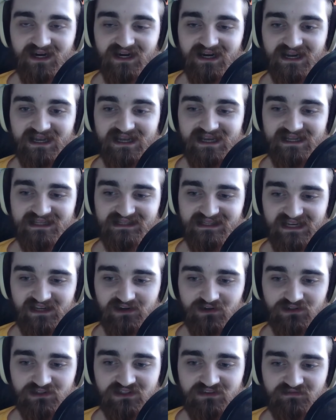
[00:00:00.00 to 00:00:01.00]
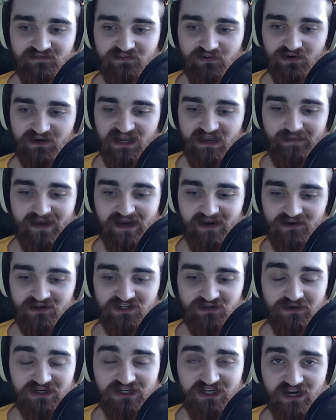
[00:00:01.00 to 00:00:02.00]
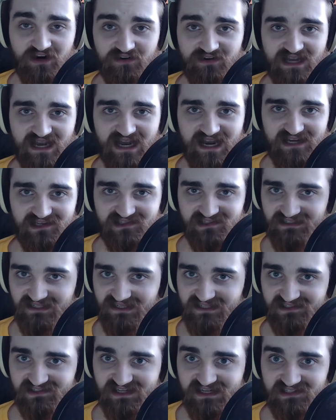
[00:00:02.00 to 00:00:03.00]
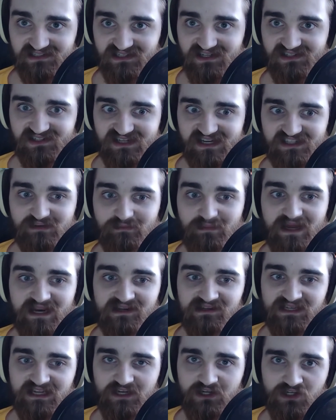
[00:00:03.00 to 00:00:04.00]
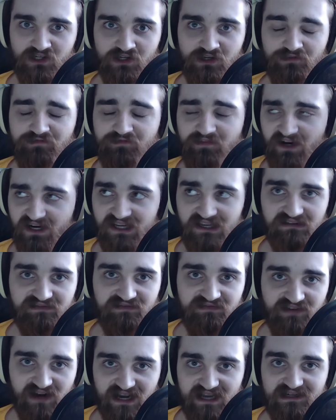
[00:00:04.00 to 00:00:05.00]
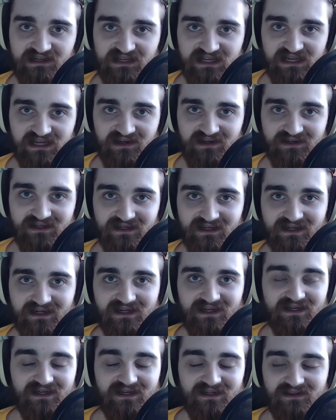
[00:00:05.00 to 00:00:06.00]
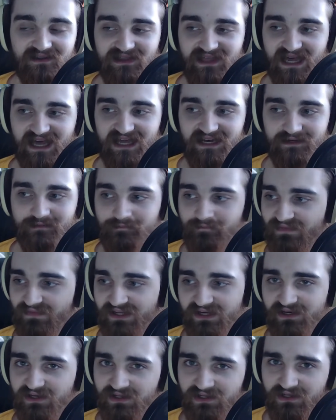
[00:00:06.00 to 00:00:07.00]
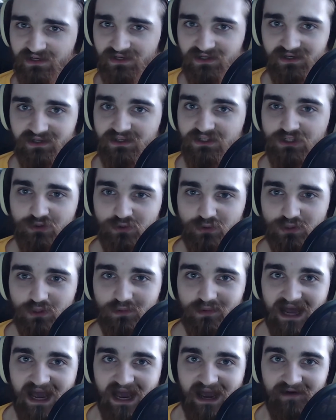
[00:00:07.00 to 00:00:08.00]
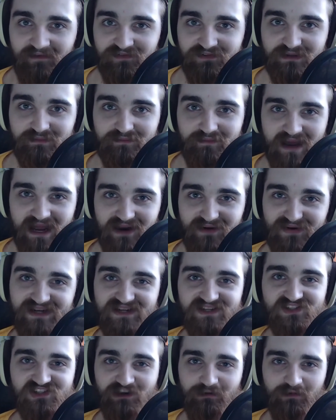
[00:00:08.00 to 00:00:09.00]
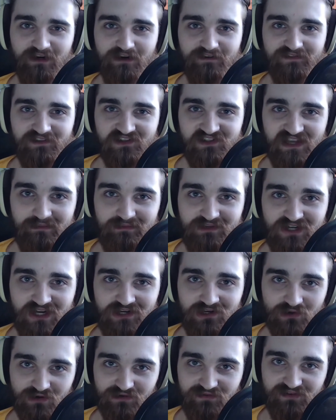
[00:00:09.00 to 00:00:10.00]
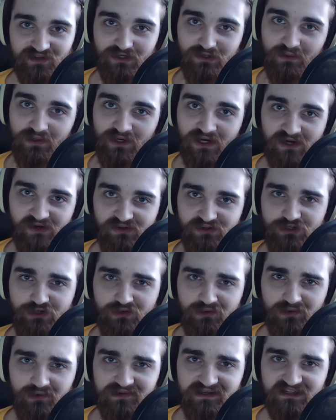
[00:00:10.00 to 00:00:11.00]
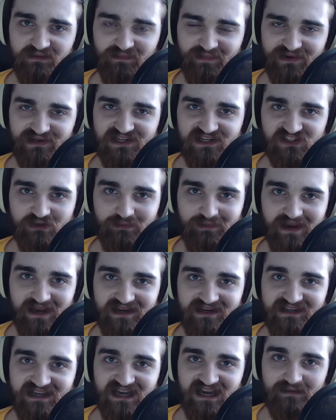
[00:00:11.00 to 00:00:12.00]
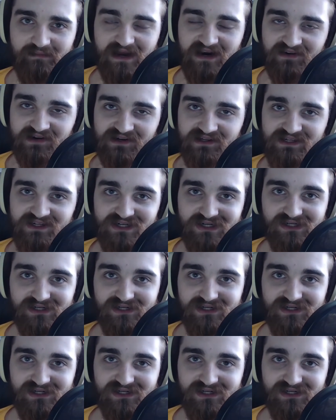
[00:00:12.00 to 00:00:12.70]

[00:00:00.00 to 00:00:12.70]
it legal for gay marriage, which he already has in a lot of states have made it legal, fucking finally, then... You don't have to marry someone of the same gender of you. You don't need to participate in gay marriage.